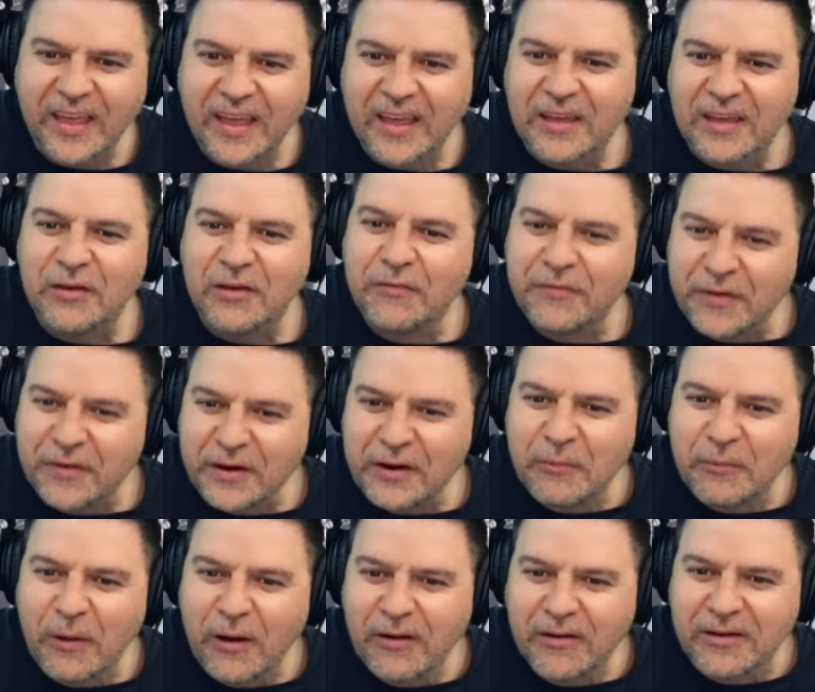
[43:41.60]
You're
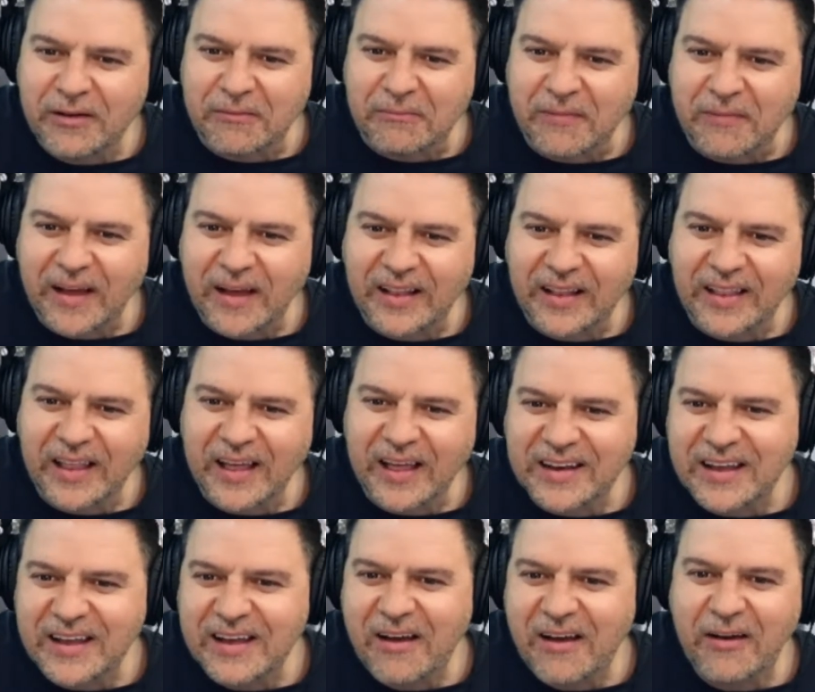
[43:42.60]
very welcome,
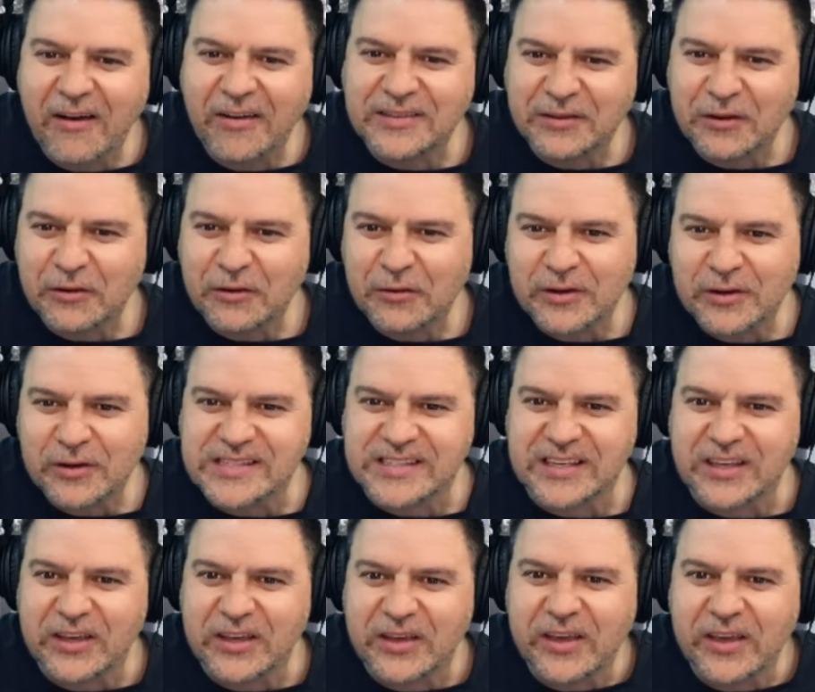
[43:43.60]
Alana. Oh, it's so good to
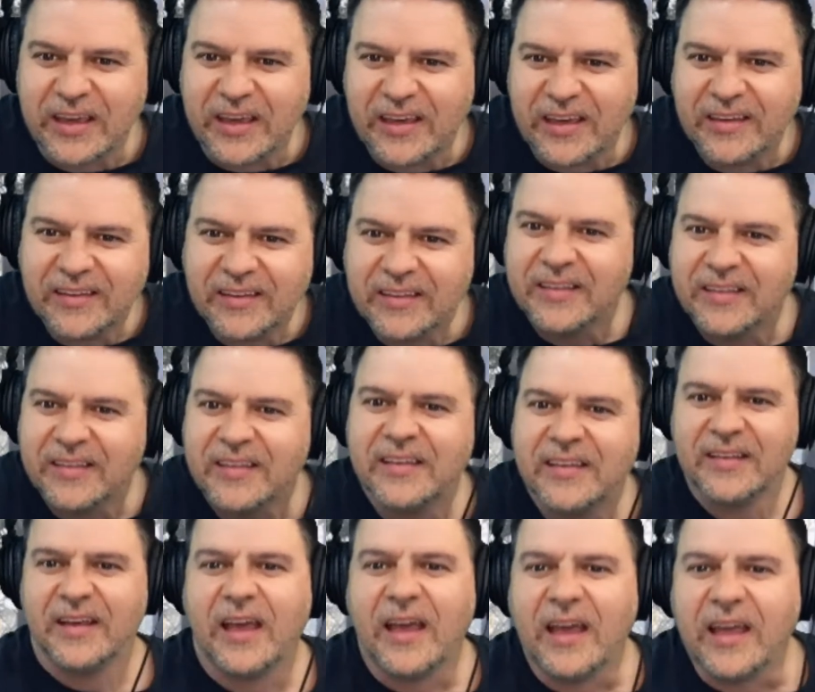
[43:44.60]
see you here.
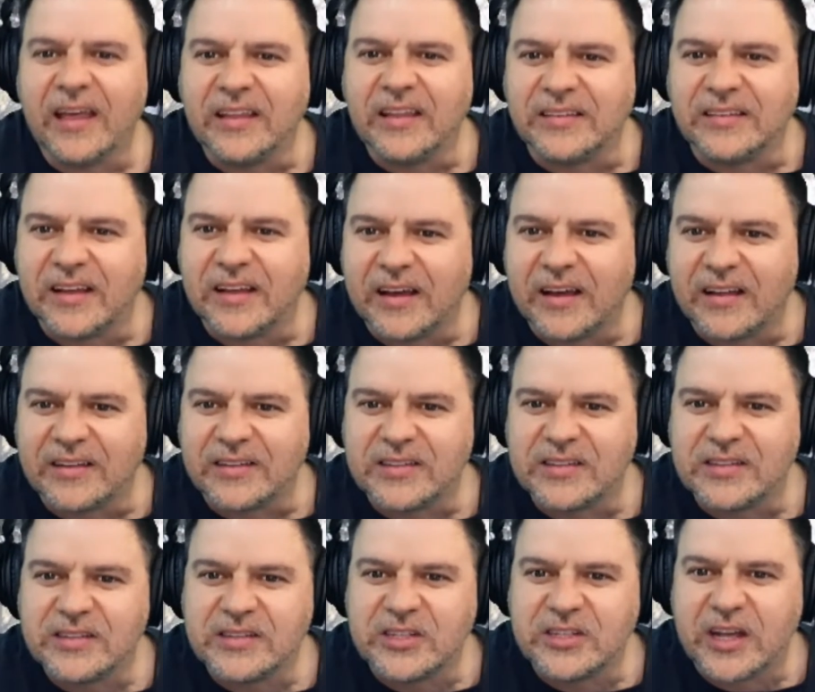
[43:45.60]
And
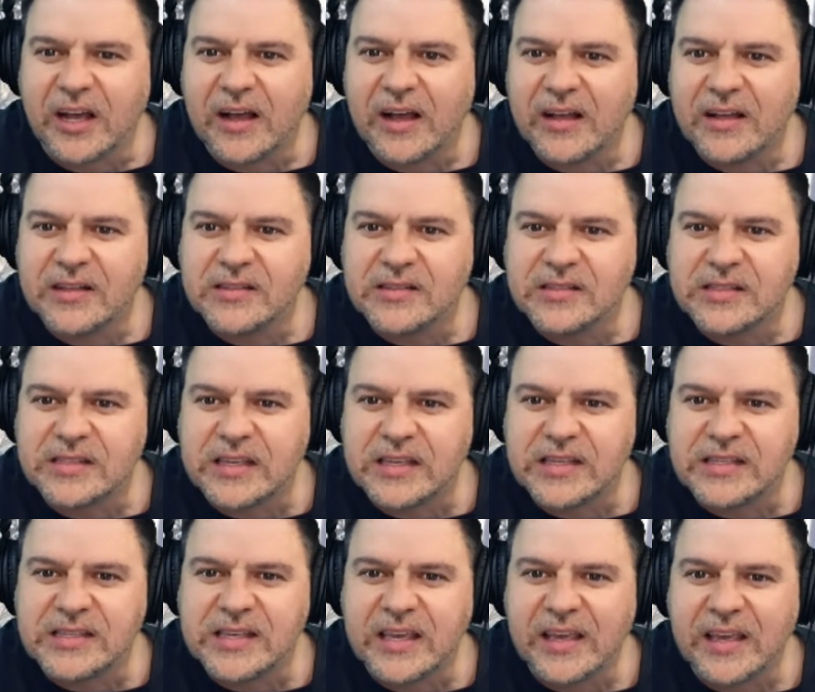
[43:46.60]
Charles
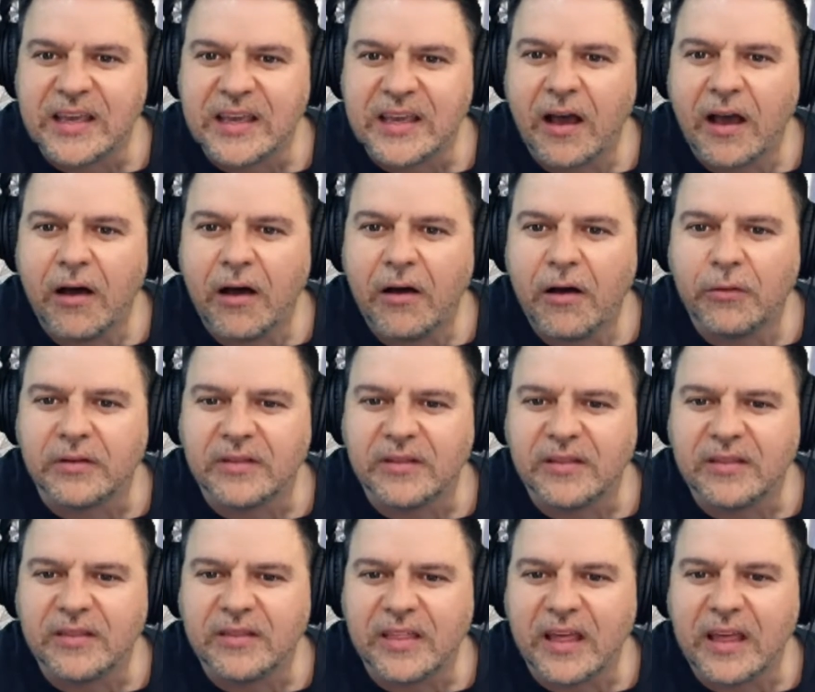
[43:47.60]
is here. Oh,
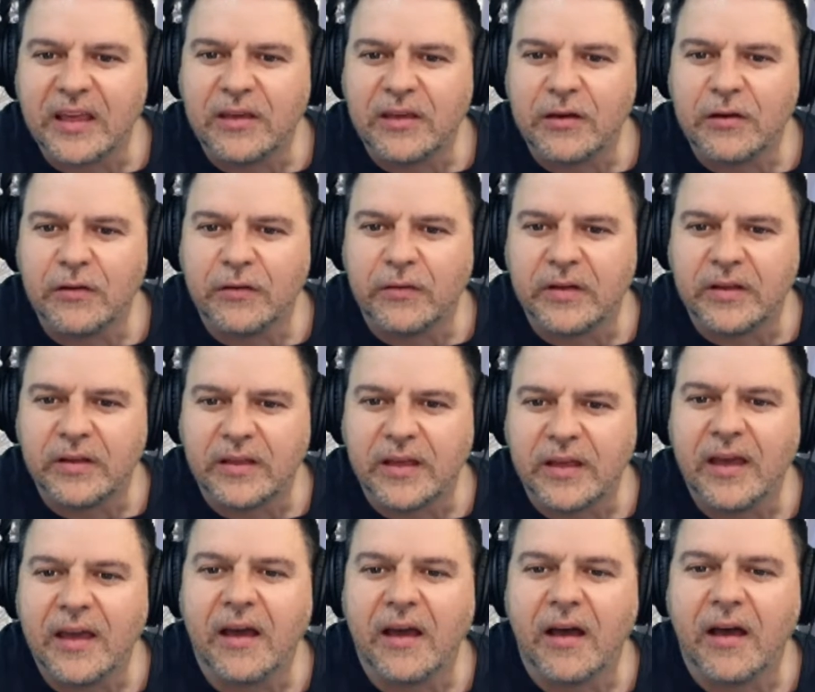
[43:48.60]
thank you.
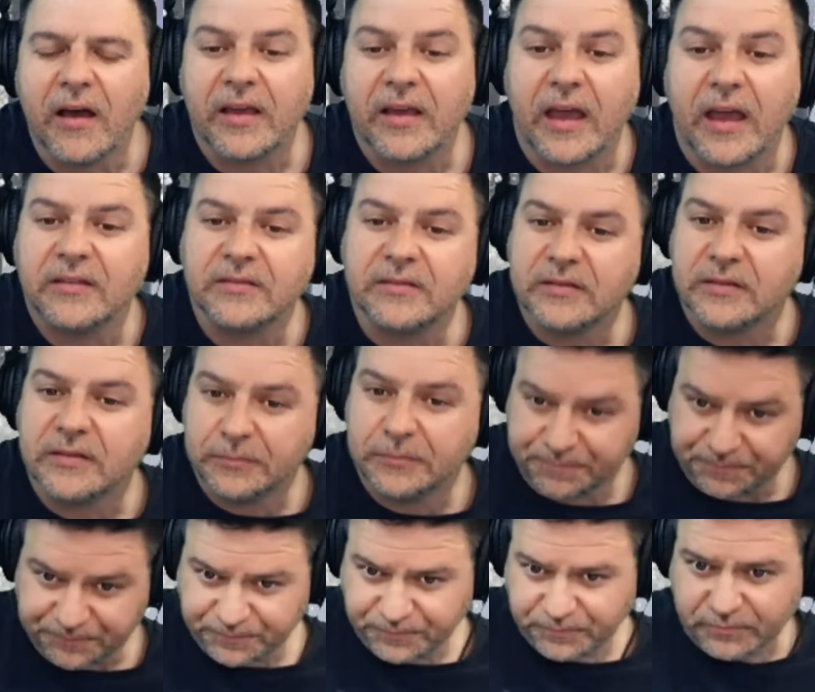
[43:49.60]
Yeah, okay.
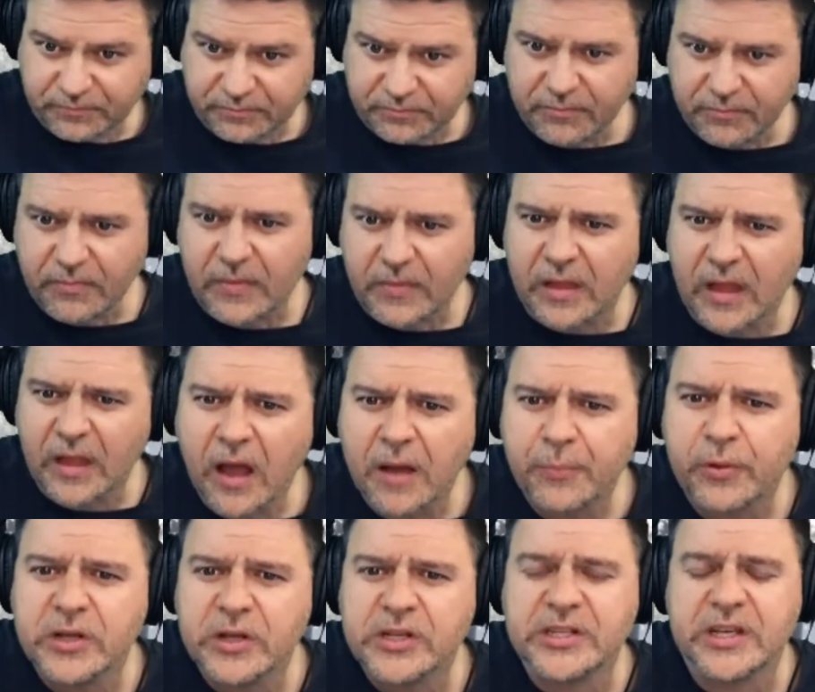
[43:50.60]
I
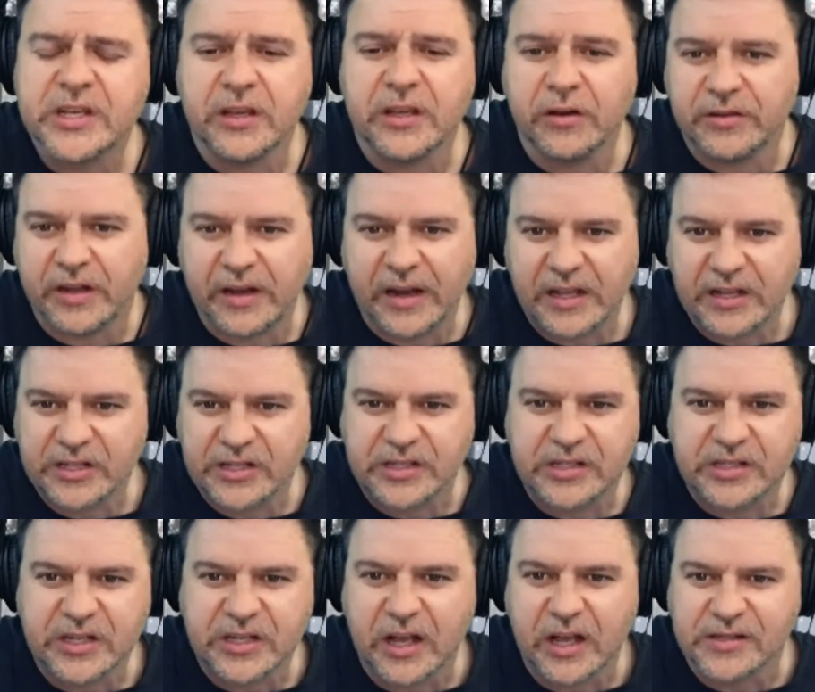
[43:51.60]
appreciate your
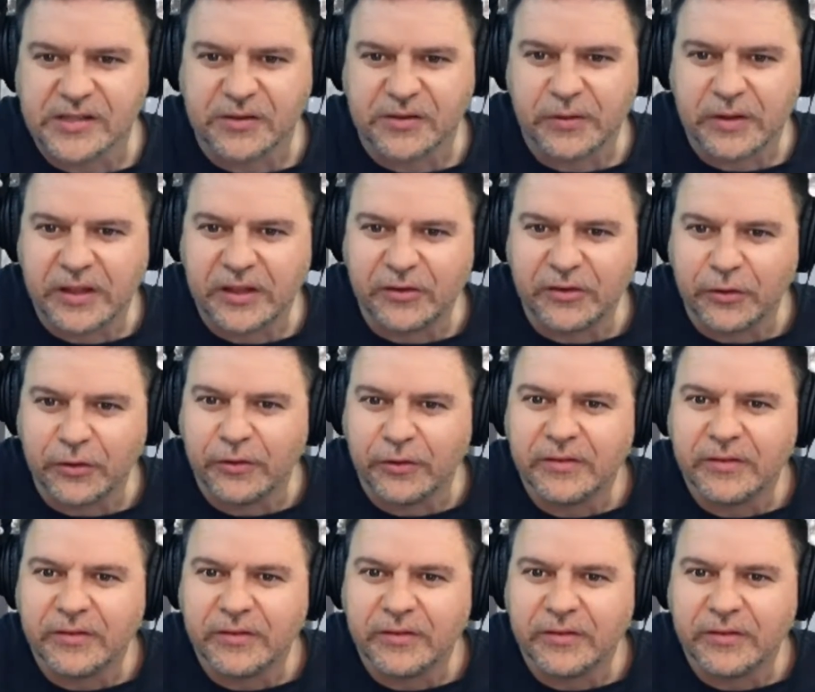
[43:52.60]
donations, Charles, I really do.